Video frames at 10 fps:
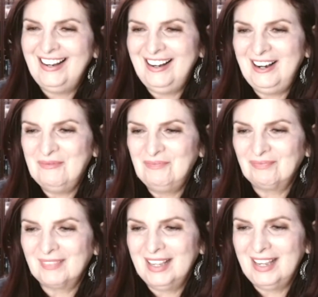
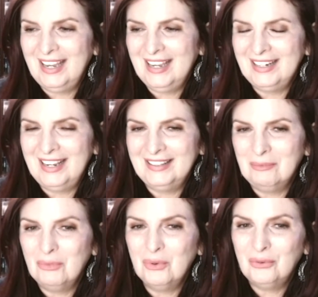and in the
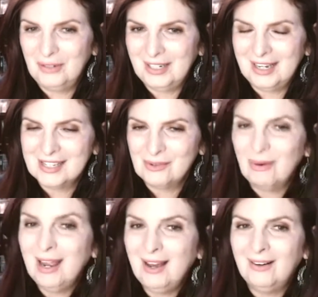movie as
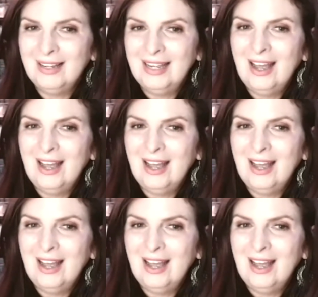well,